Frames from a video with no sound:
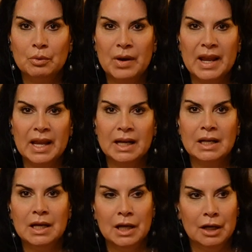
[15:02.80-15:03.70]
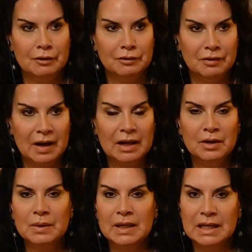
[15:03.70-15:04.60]
brain,
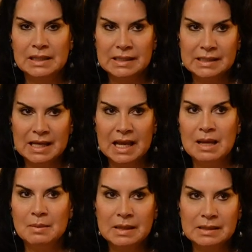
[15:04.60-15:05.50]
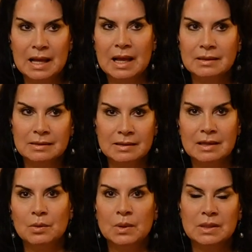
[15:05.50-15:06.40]
firing at the same exact
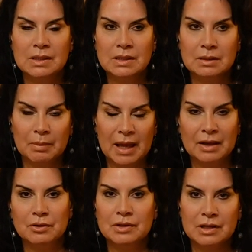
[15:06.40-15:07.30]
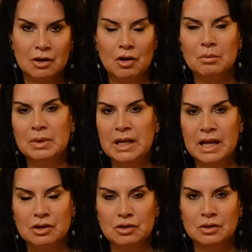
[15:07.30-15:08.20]
sequence, patterns, and
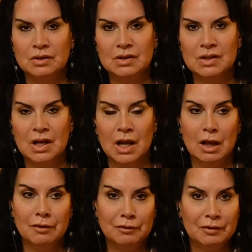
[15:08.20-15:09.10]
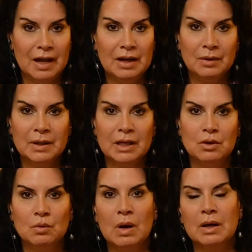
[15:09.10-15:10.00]
combinations, firing
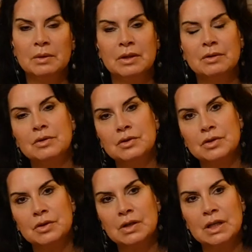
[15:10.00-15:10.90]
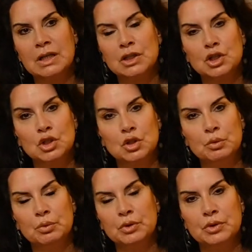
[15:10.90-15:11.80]
and wiring those circuits
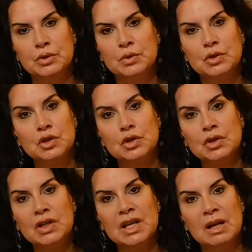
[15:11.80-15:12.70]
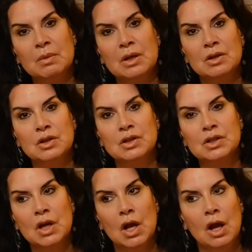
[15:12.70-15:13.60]
to produce certain
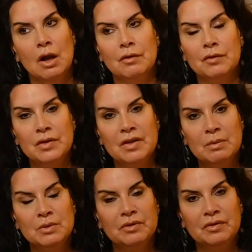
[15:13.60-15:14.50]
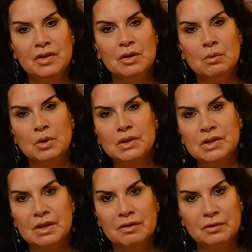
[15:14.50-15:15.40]
chemicals for them to feel more
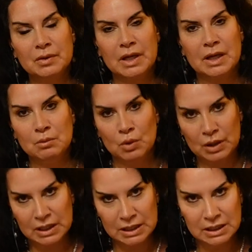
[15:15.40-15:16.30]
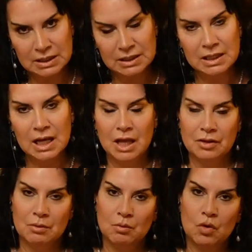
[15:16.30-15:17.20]
suffering and more guilt,
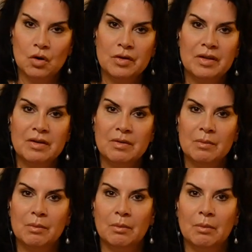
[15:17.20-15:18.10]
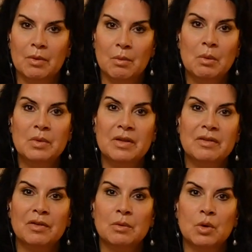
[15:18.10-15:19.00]
the more they the moment they
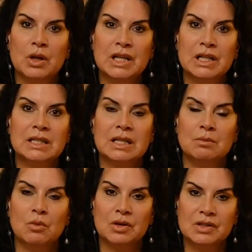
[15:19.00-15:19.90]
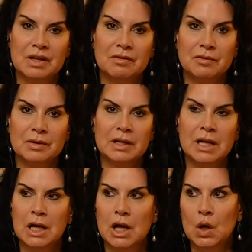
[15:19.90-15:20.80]
feel more guilt and more suffering,
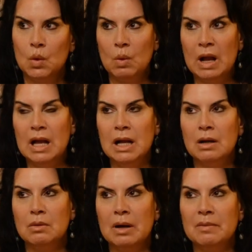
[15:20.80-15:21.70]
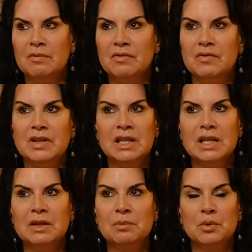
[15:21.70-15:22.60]
wow, I'm
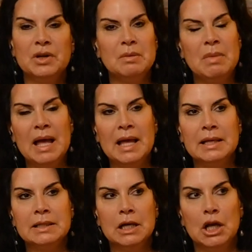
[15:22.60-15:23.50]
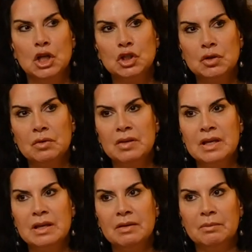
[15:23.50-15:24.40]
feeling pretty bad. So
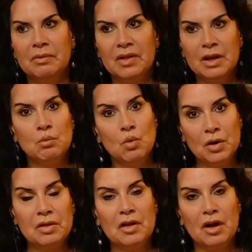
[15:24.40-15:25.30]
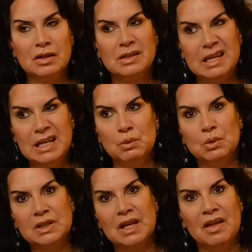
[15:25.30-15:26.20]
they think more thoughts
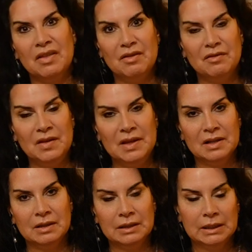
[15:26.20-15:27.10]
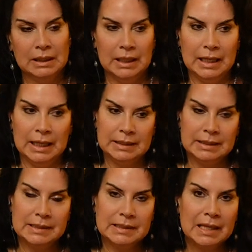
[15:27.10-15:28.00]
equal to how they feel and
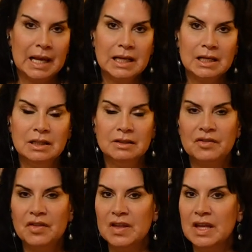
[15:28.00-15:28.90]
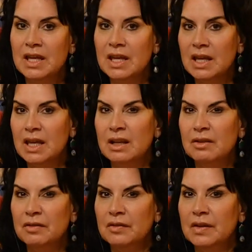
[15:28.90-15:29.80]
the cycle of thinking
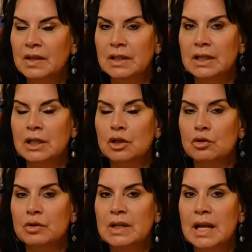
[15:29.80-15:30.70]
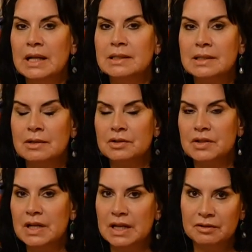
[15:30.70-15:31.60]
and feeling creates their
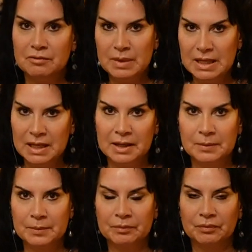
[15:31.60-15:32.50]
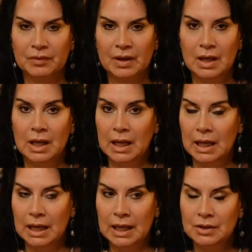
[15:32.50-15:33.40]
state of being.
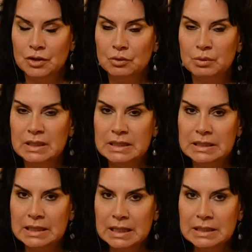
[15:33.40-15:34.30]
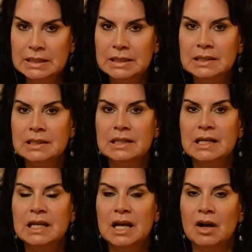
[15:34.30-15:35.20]
And the
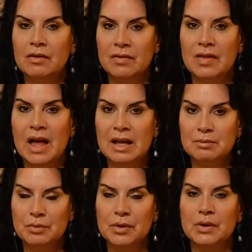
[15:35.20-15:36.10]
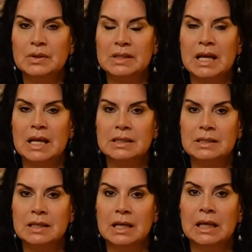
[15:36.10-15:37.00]
redundancy of that
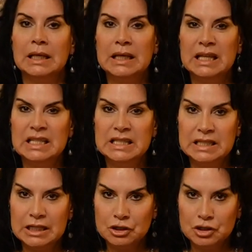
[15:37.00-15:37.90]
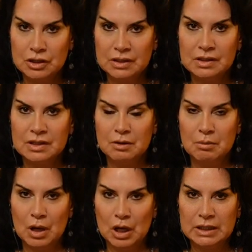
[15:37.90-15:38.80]
process conditions the
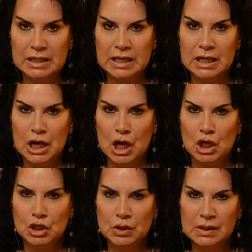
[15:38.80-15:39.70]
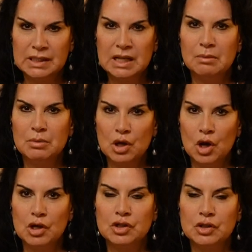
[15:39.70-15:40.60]
body to
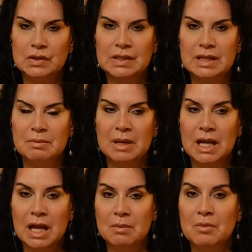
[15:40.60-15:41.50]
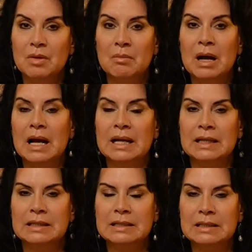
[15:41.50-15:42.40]
subconsciously become the
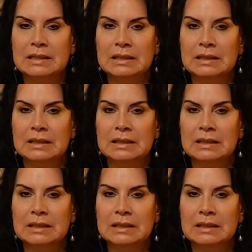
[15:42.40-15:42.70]
mind.